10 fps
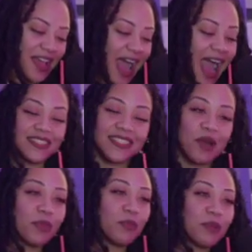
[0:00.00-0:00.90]
I tell
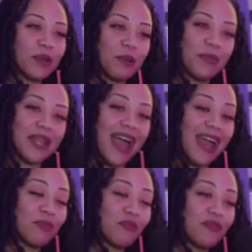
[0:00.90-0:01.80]
people in a minute, I
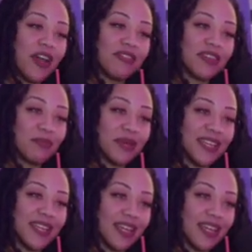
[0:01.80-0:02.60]
am very opinionated.